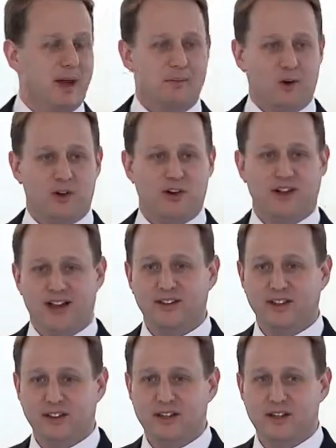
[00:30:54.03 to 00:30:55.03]
My partner,
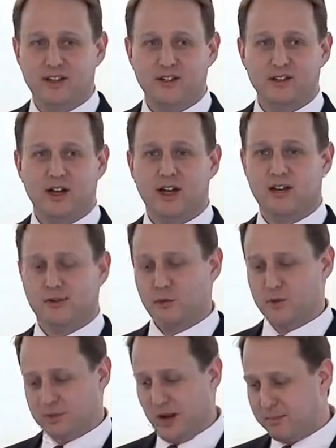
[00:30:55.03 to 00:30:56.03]
Alan Lund,
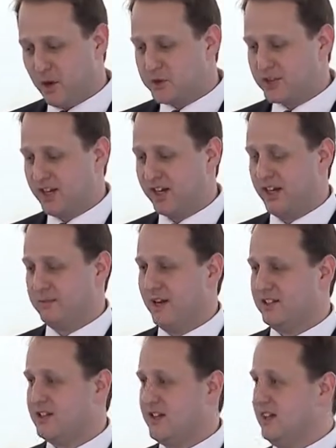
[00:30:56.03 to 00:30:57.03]
was my postdoc at
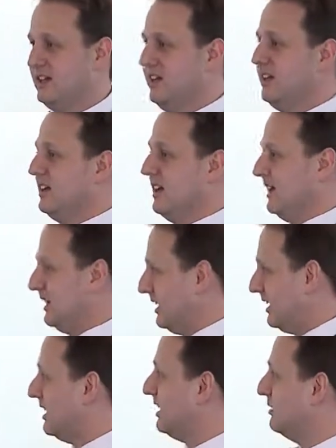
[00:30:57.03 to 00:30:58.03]
MIT, and
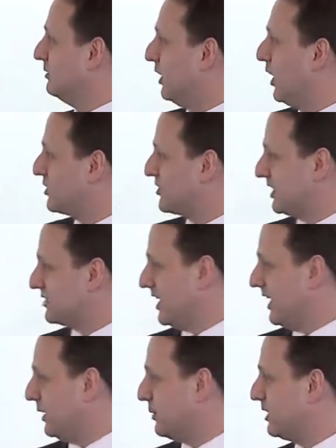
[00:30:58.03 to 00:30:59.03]
he launched
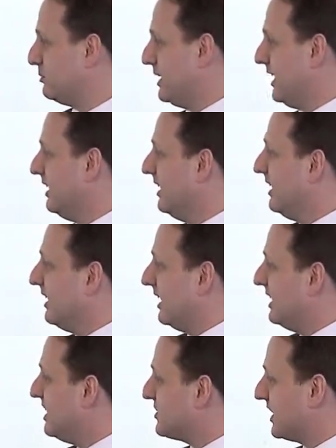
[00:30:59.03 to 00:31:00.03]
Xtalic with me.
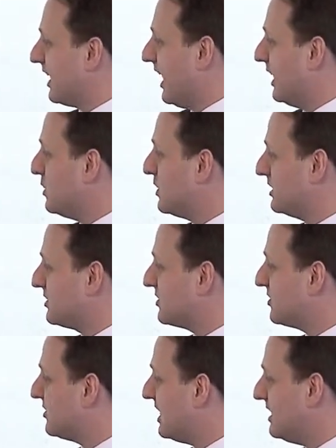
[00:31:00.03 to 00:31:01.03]
And he's the guy who can
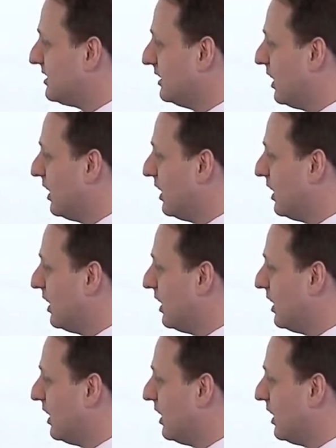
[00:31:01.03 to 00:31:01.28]
see